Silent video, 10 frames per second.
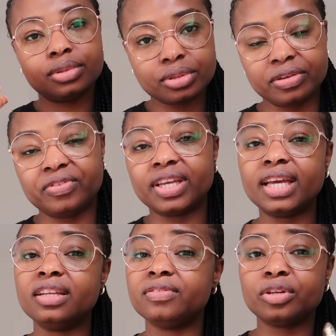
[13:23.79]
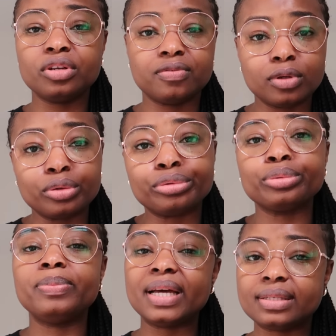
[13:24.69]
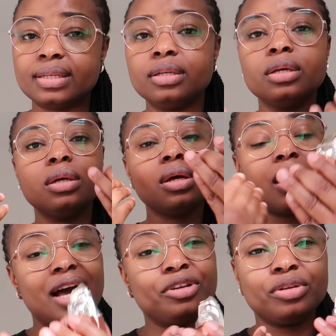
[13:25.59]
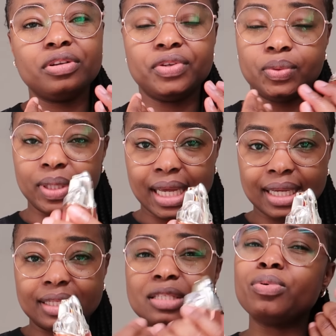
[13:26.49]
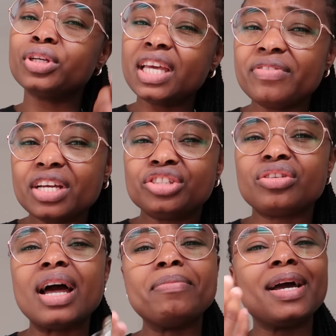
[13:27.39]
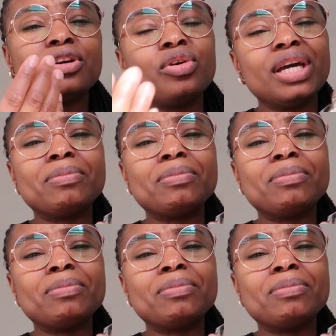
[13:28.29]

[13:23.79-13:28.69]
So if you're not a floral person, I don't know if you would like this. But give it a try by going.